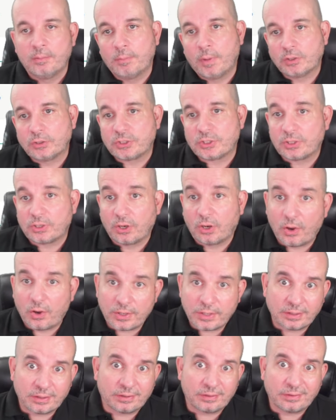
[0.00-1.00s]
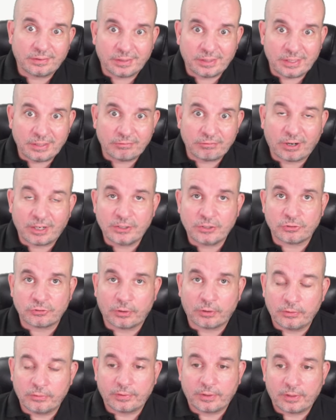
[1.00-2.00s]
Much like the Range
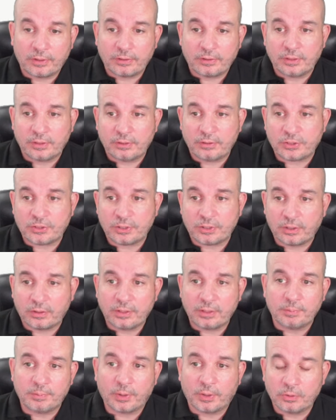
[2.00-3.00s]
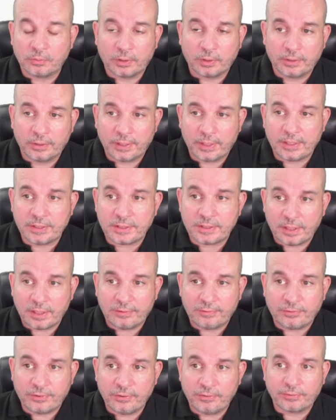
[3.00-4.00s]
Rover, you should only buy one of these
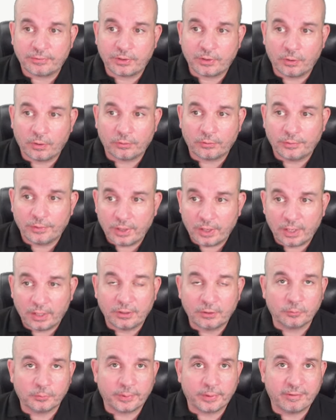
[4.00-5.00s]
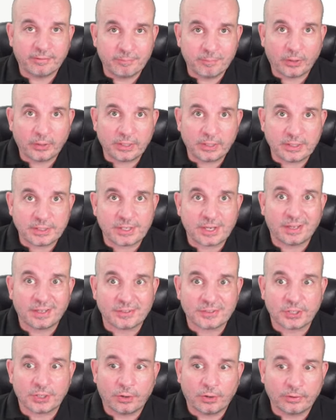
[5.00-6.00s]
if you've got a little bit of money set
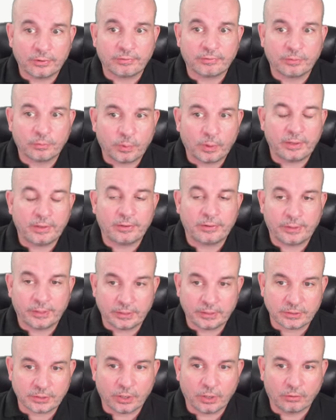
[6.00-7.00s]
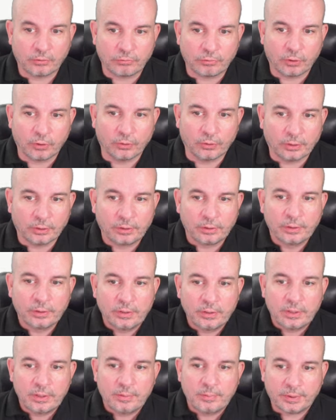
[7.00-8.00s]
aside for when things go wrong,
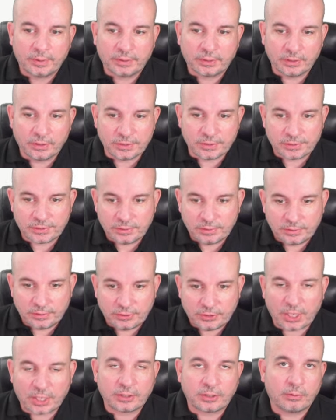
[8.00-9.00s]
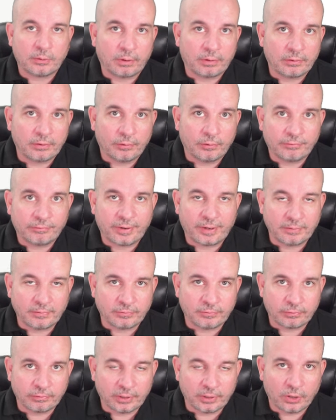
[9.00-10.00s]
because Jaguar are not
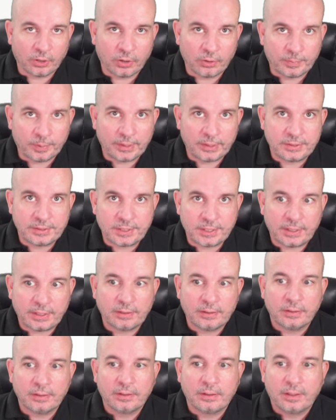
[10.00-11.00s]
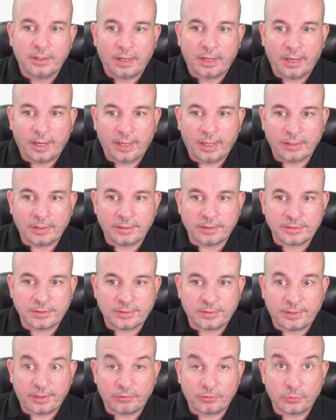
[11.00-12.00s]
famed for reliability, and
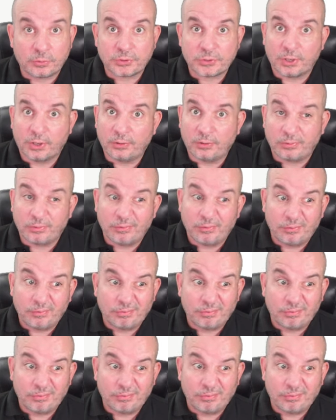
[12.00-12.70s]
they're also,